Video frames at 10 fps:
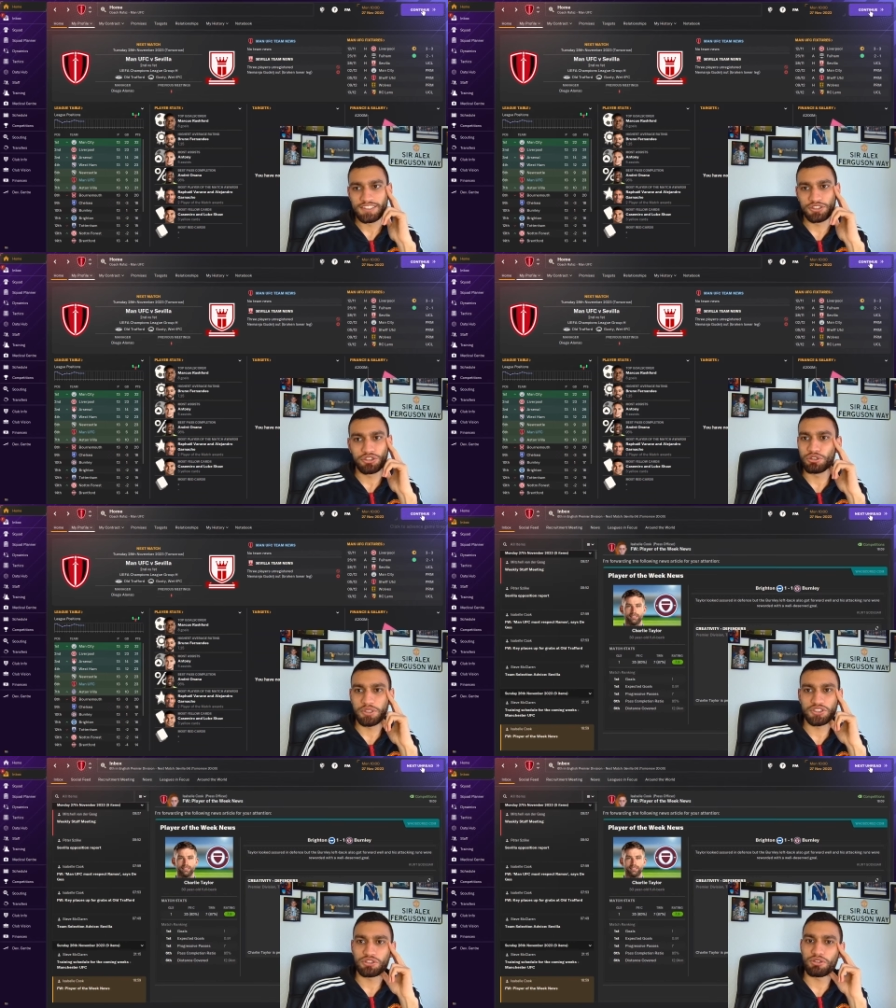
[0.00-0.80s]
two
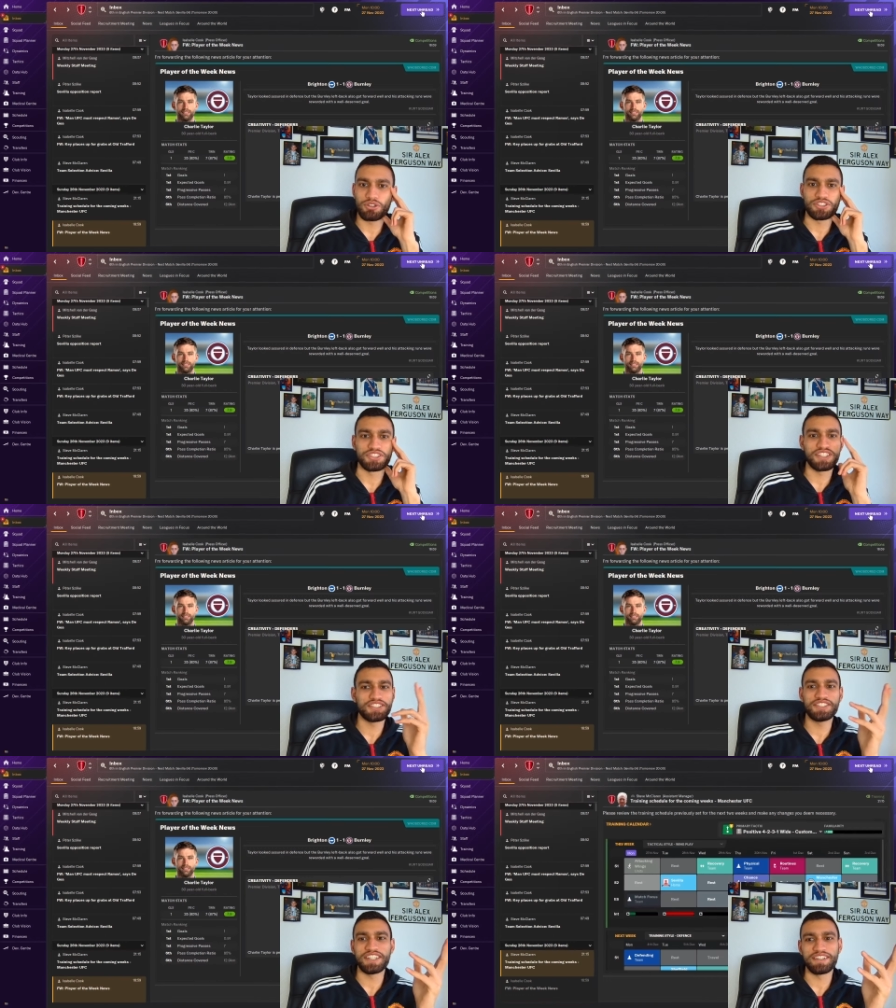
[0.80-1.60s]
wins, two losses. This
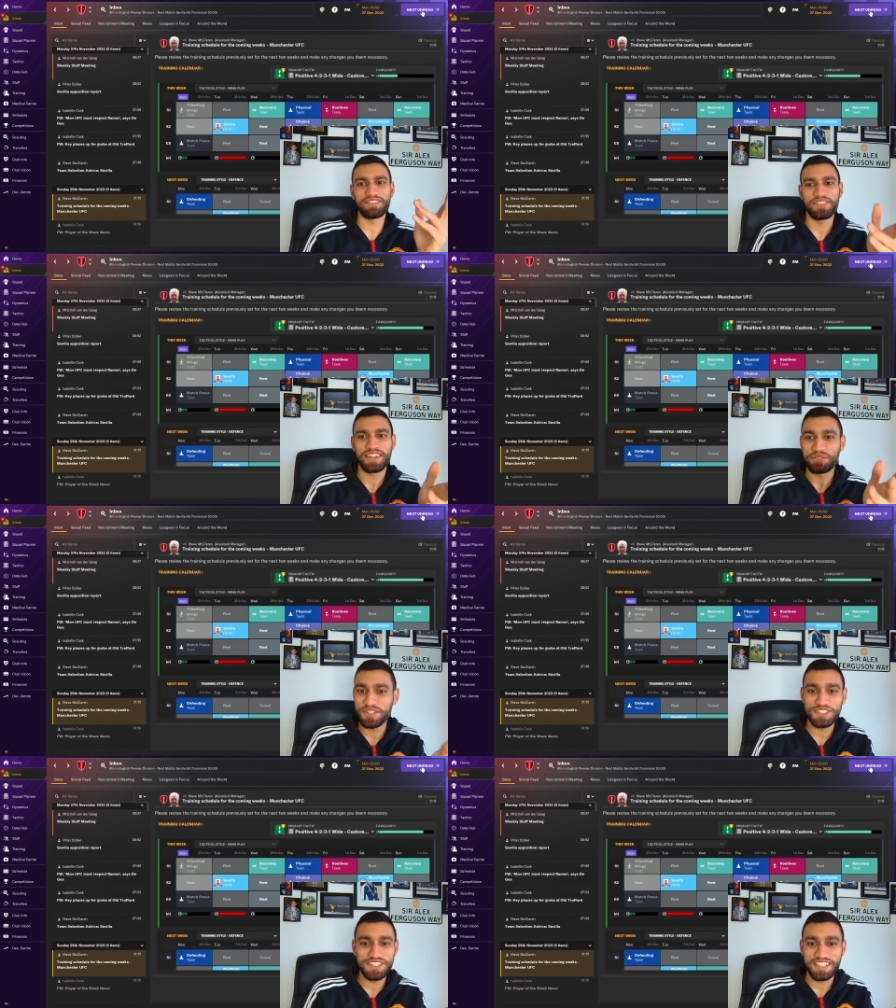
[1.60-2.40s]
is it.
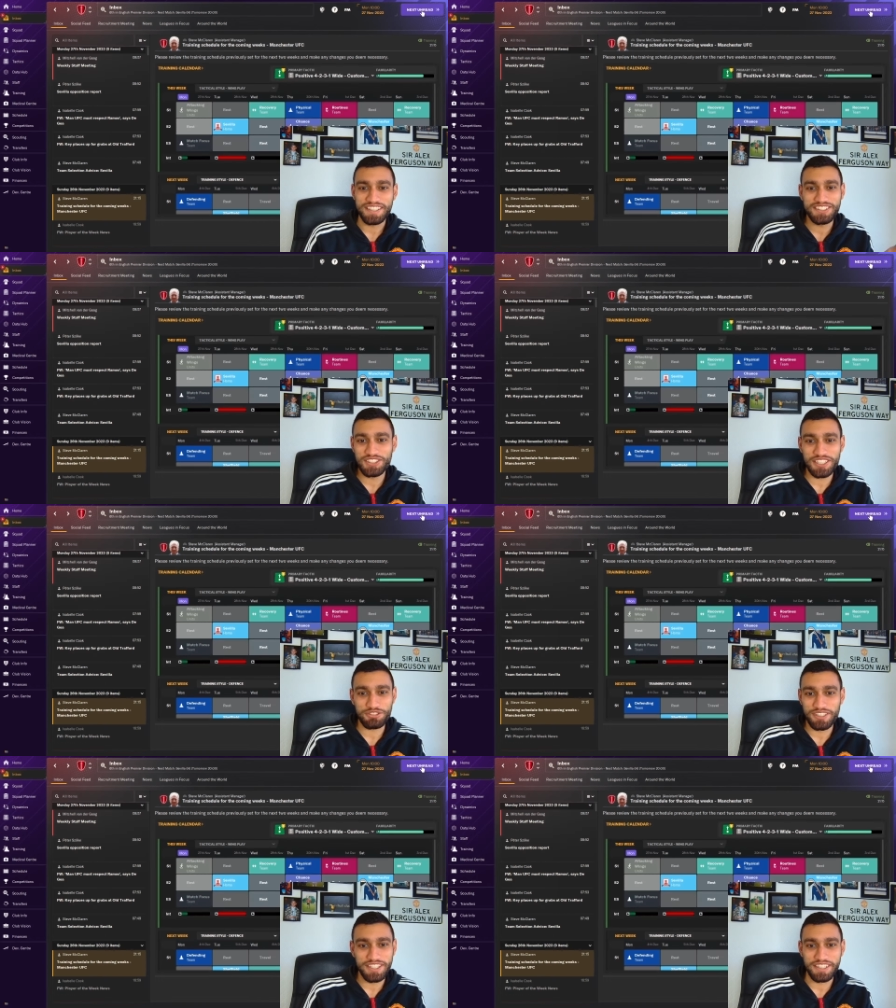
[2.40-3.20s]
This is it. This is
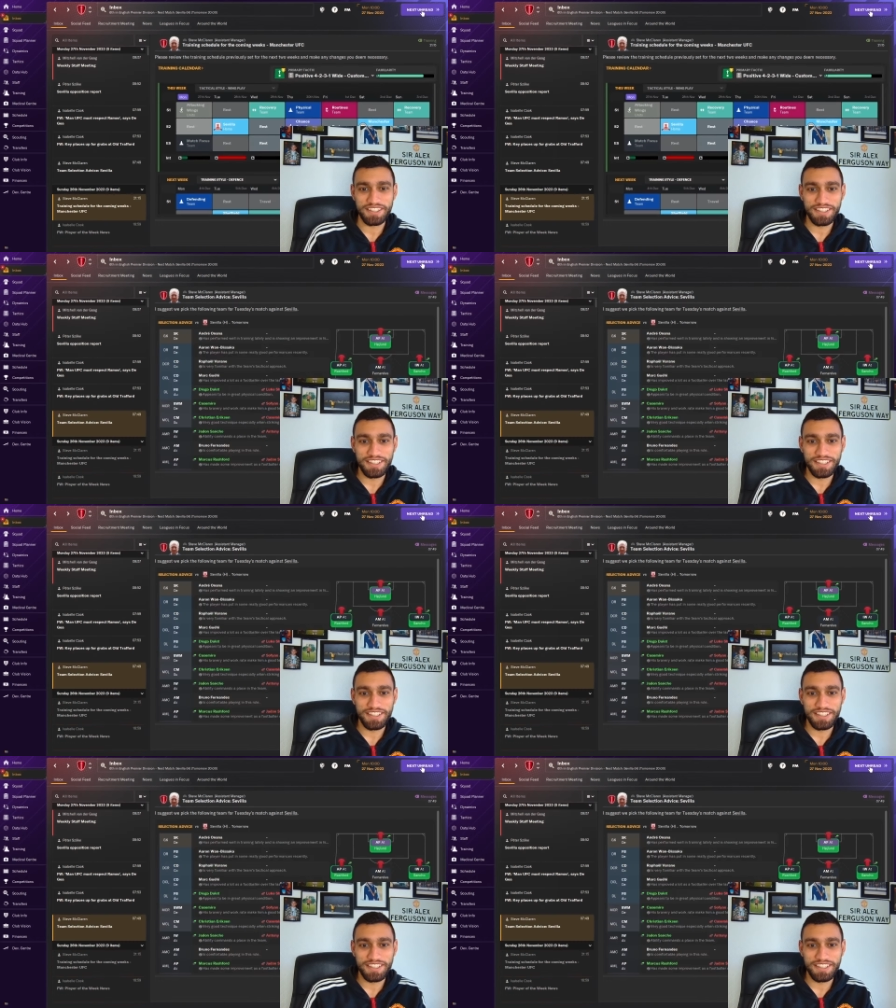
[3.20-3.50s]
literally it.